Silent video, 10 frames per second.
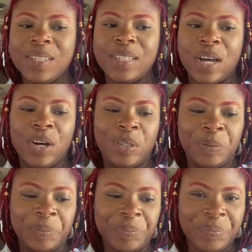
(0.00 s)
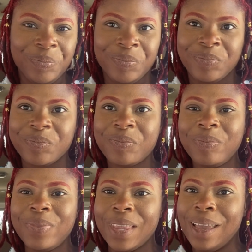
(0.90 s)
So,
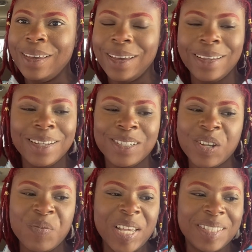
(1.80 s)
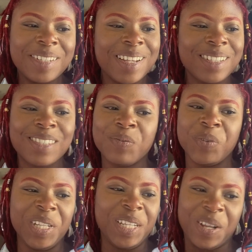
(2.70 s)
yeah, that's your message. That's
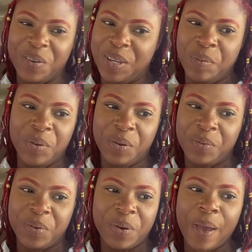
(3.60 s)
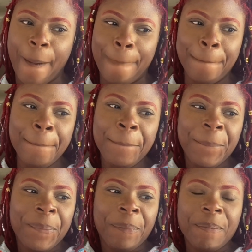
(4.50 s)
really low-key beautiful, okay?
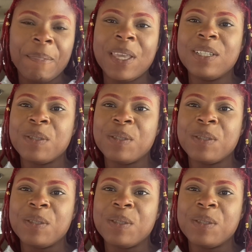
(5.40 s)
It's